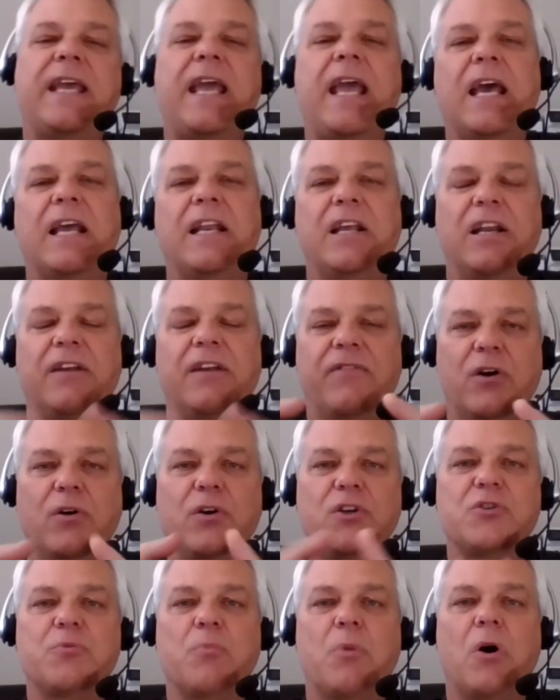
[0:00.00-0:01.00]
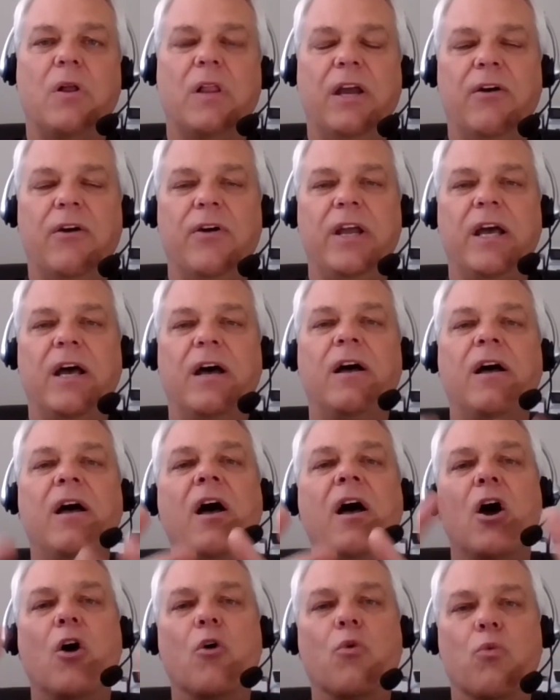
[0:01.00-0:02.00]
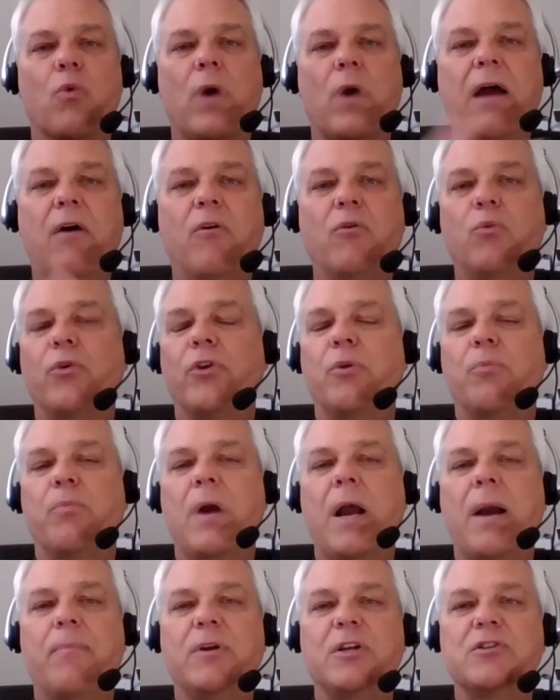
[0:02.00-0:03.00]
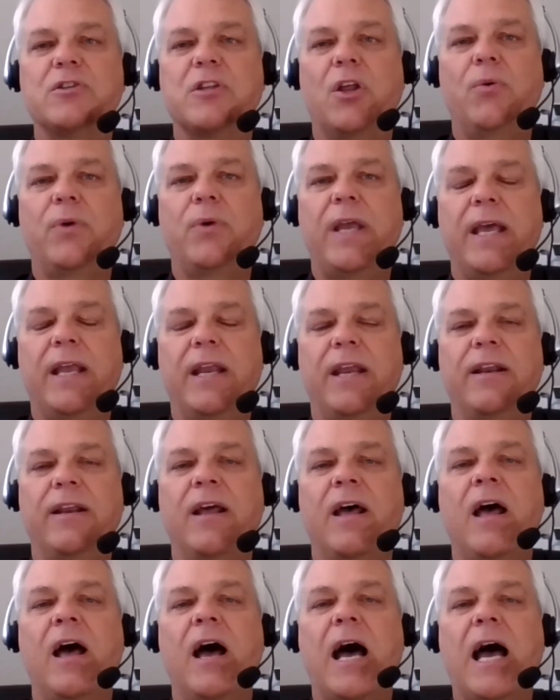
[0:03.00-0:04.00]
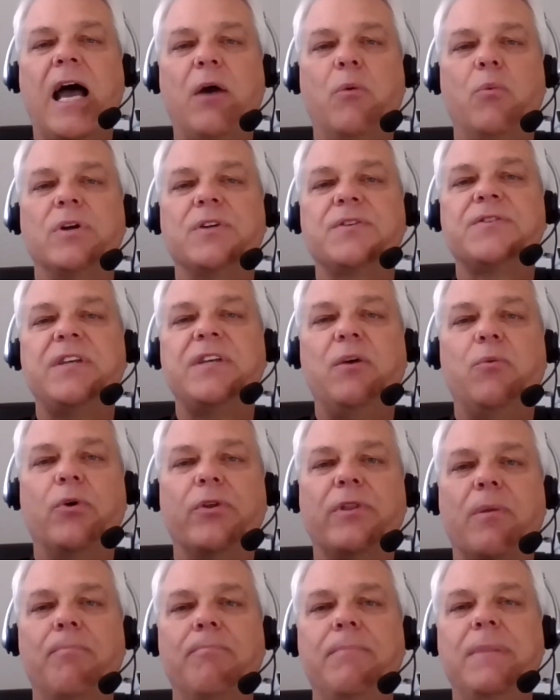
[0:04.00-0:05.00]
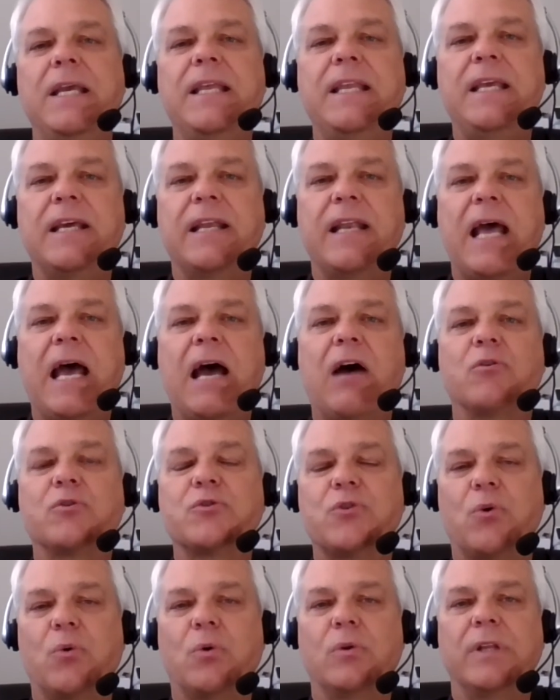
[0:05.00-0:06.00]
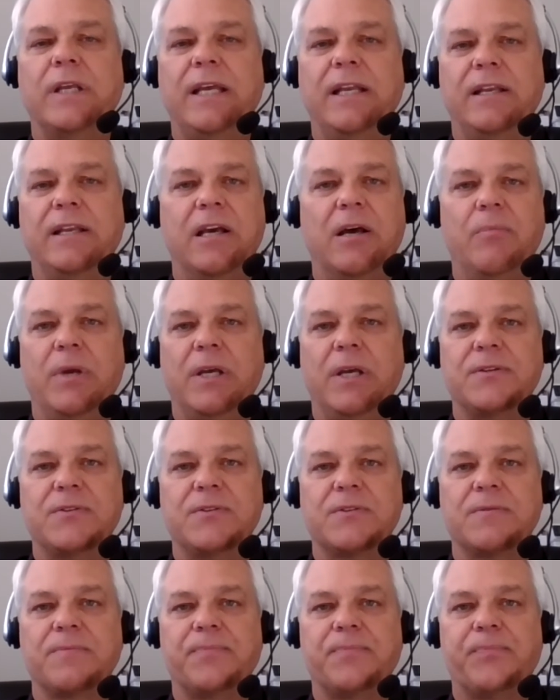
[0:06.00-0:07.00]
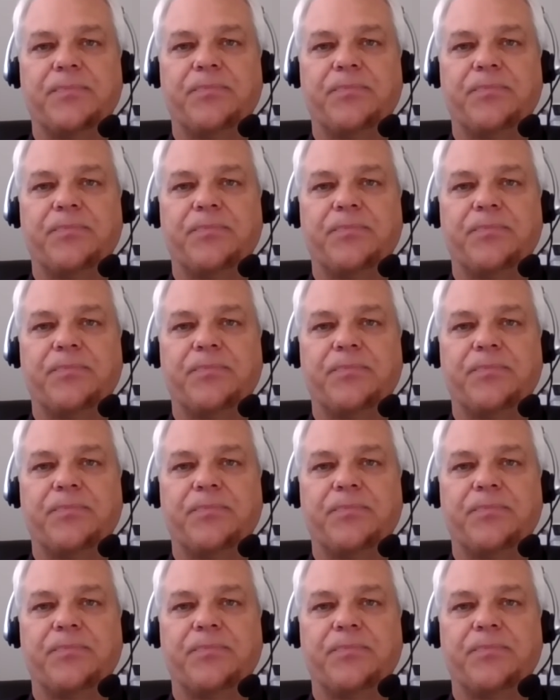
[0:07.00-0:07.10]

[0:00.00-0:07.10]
I can in a very small area around where the property is located, I want to see what the median household income is.